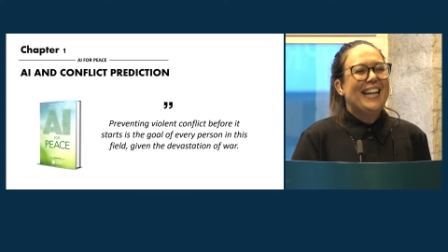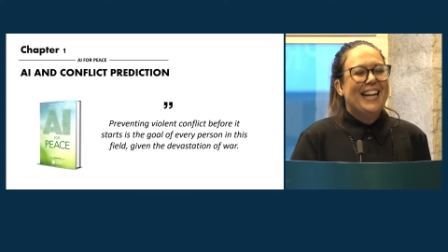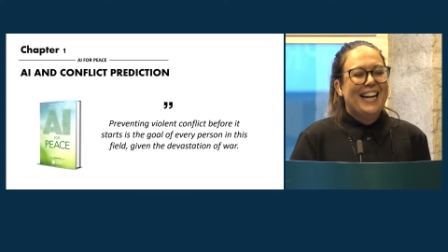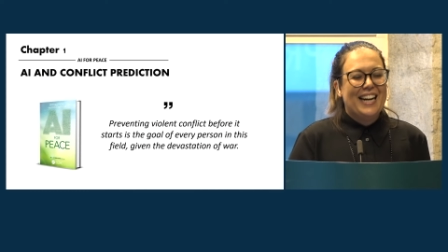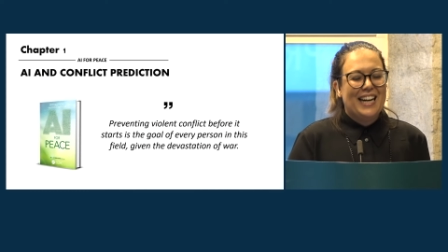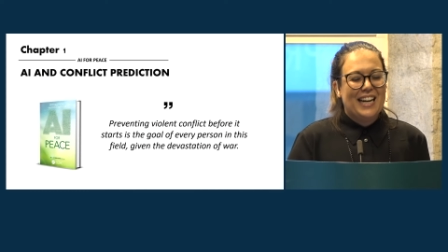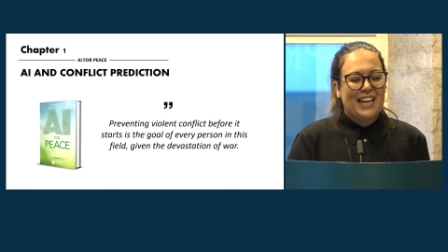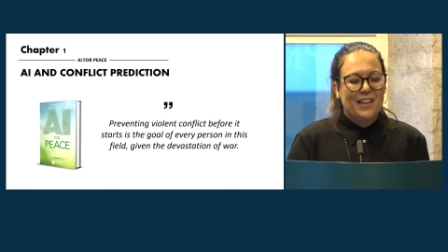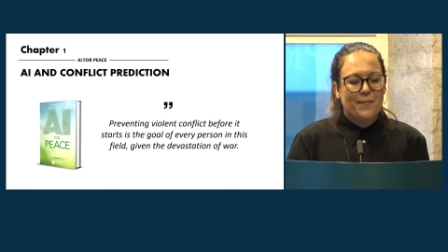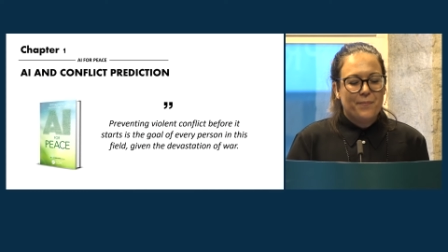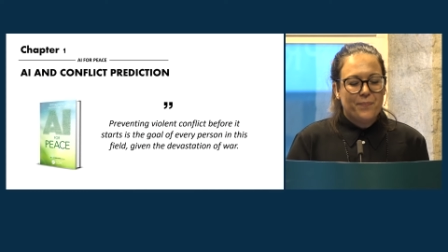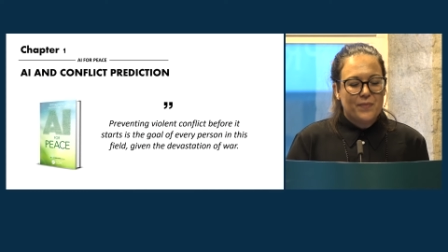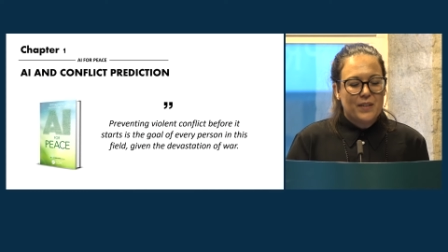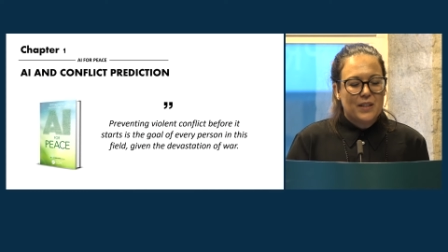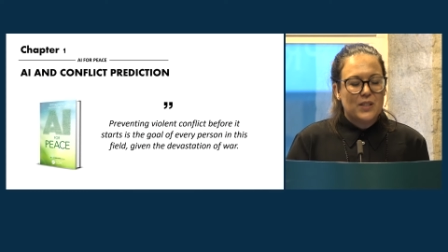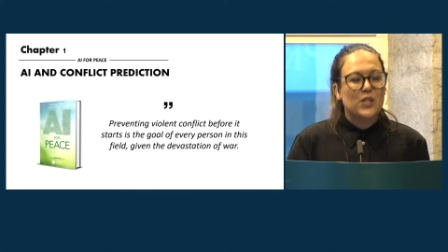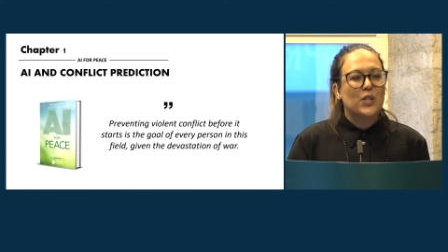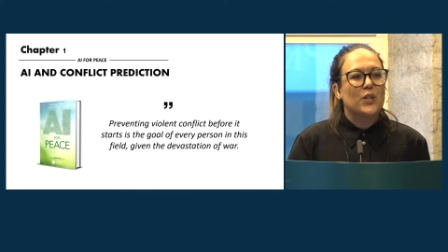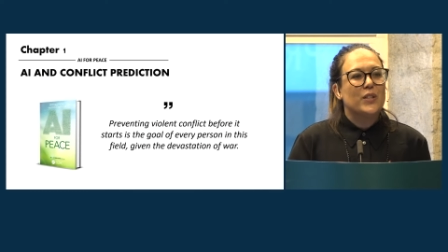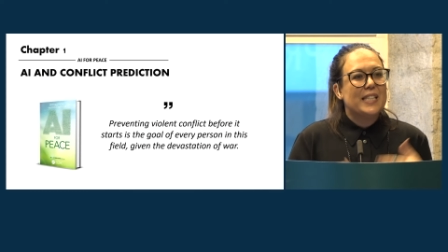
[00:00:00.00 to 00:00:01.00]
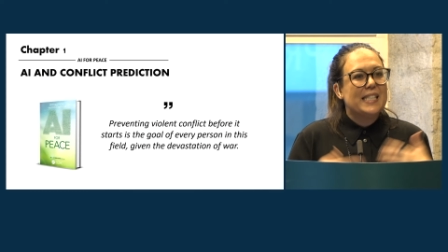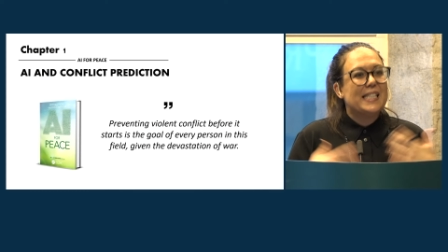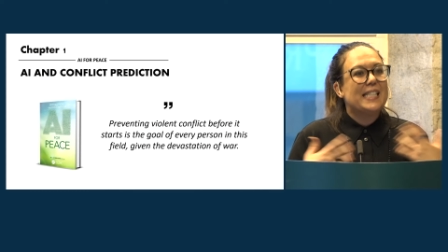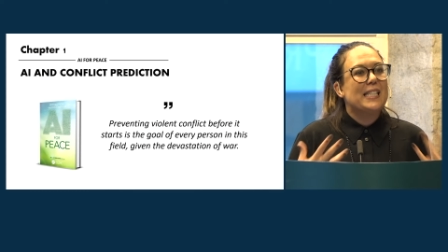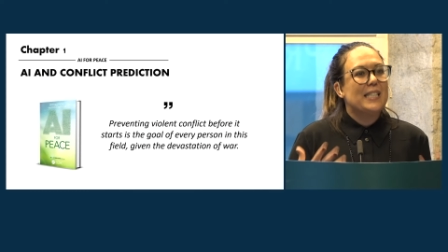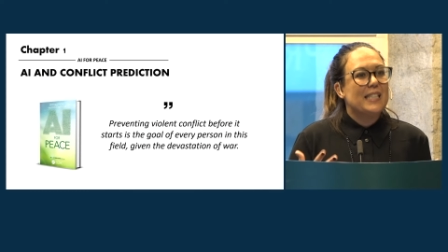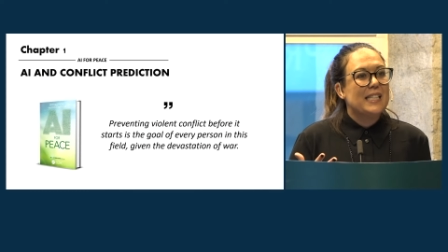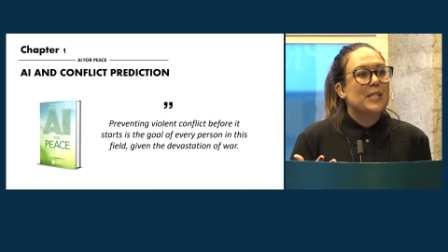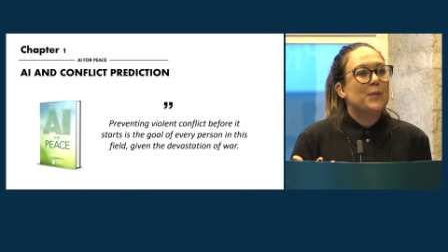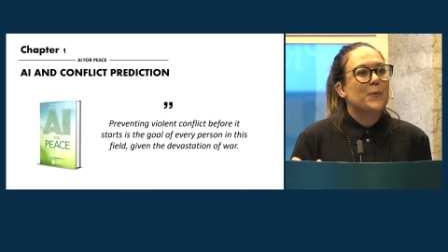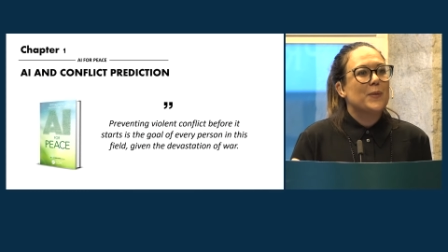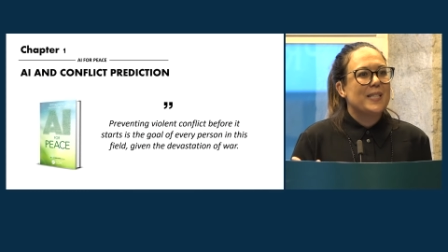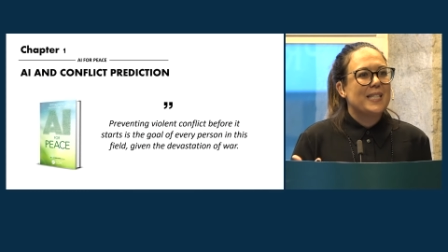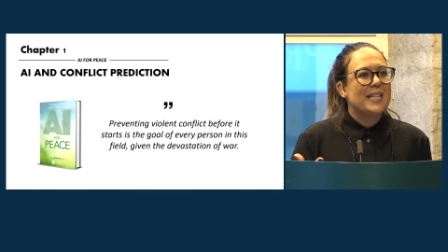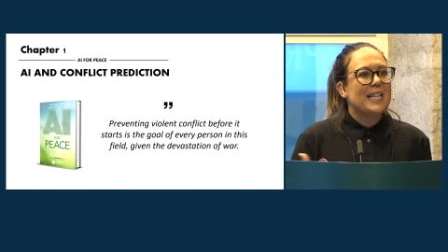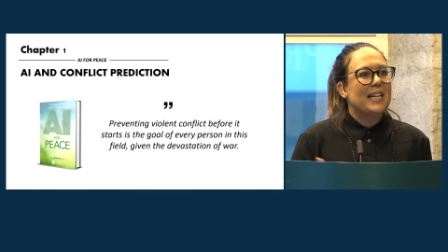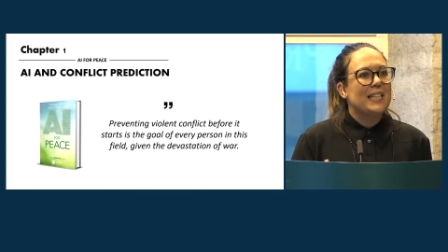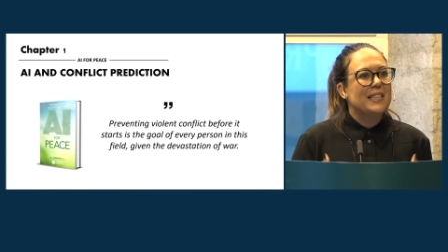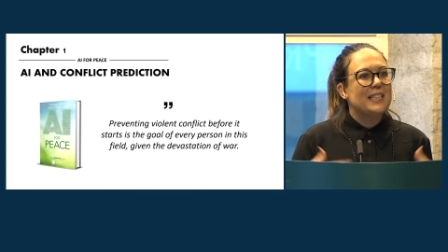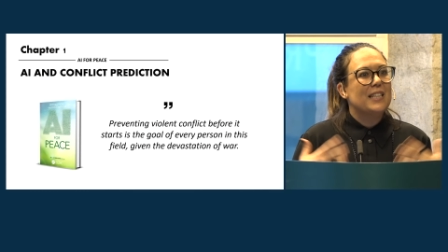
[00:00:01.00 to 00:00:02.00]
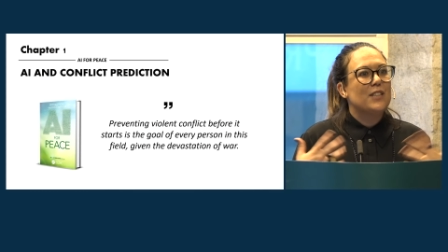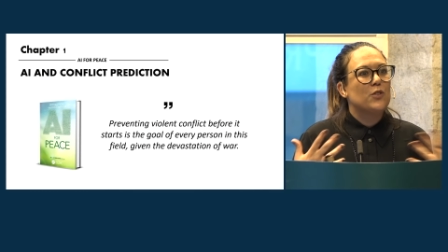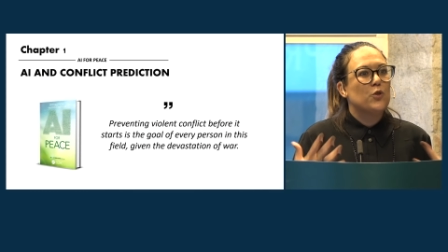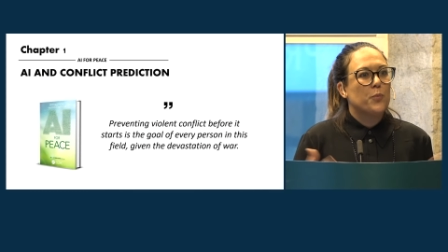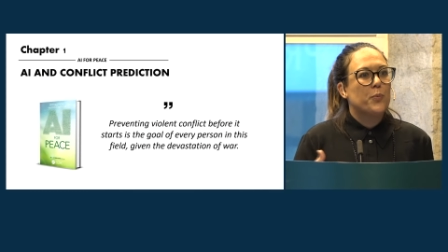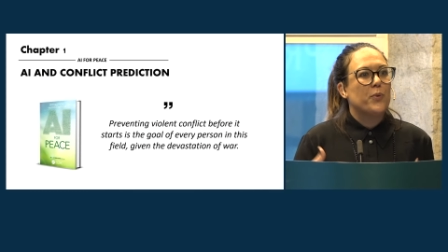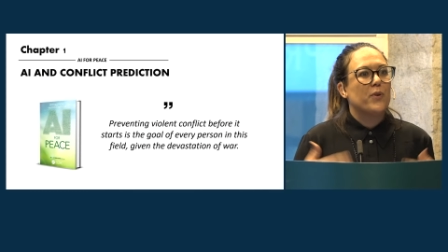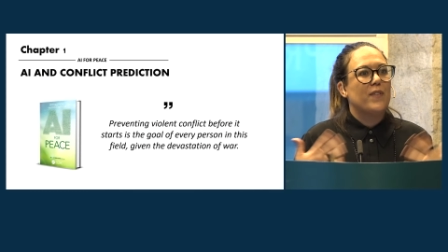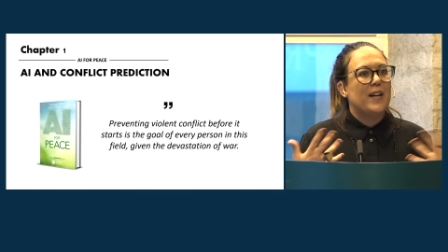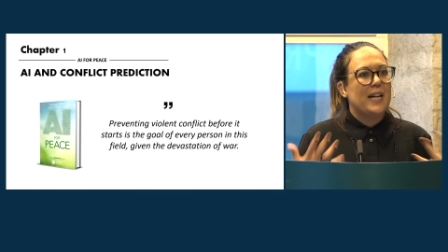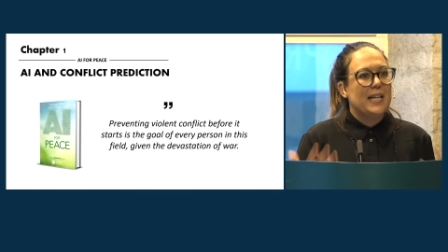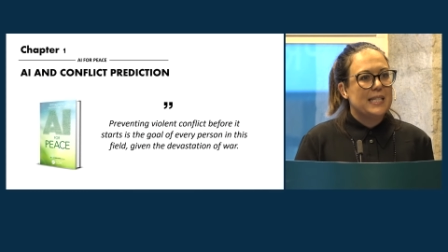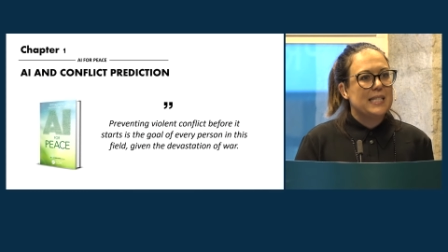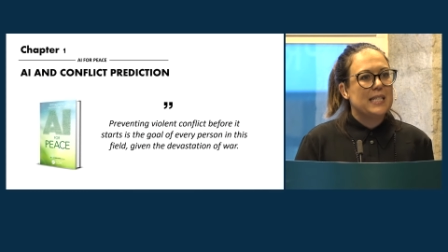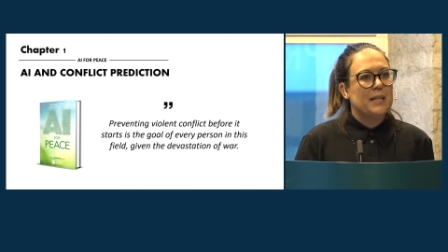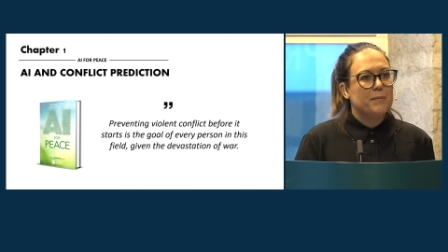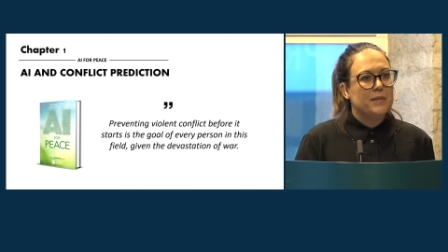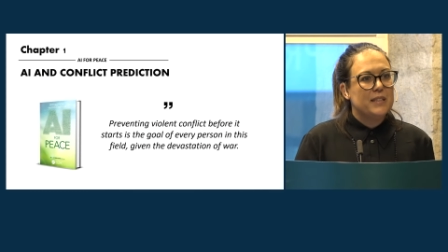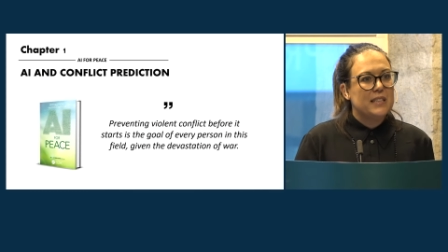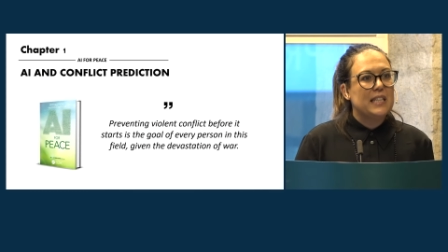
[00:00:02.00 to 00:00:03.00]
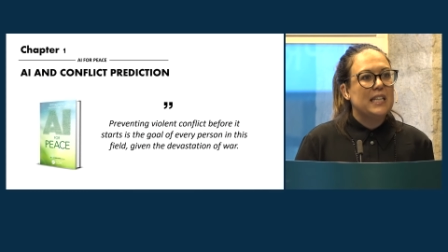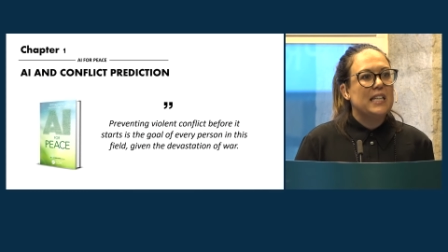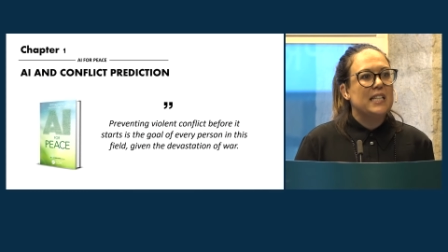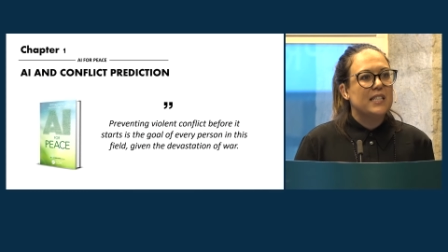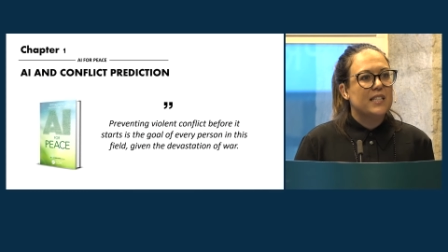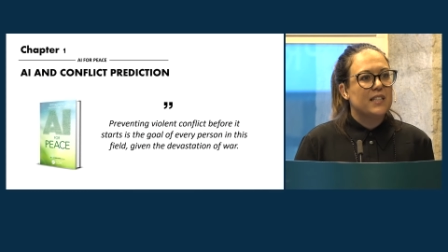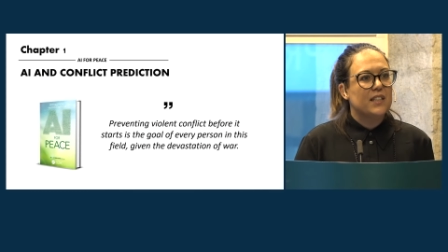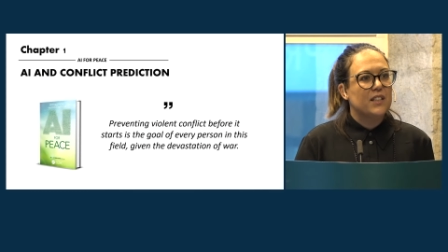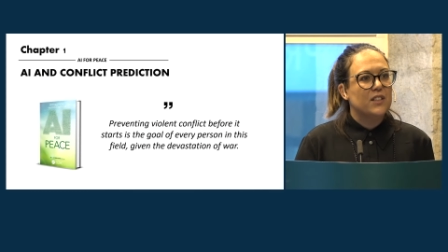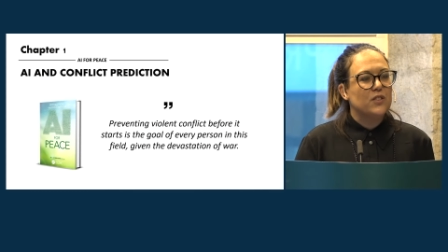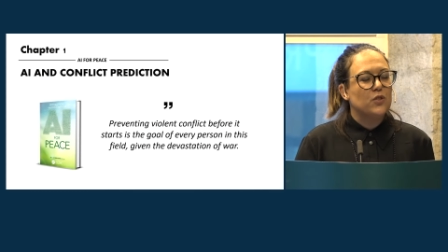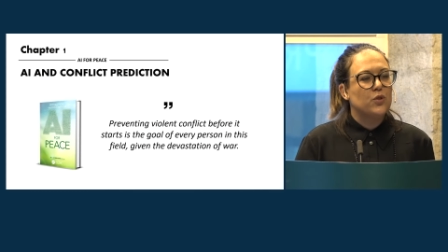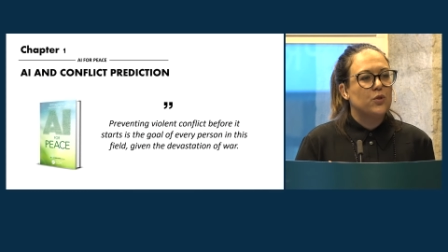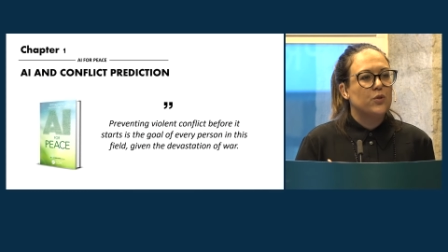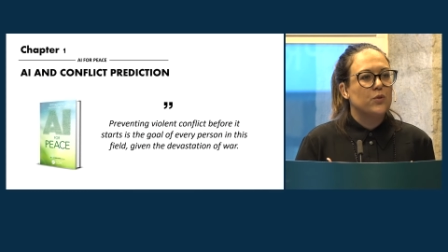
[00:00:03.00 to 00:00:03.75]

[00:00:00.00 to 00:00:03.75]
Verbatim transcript: Um, so this, is, this was the idea to provide some teaser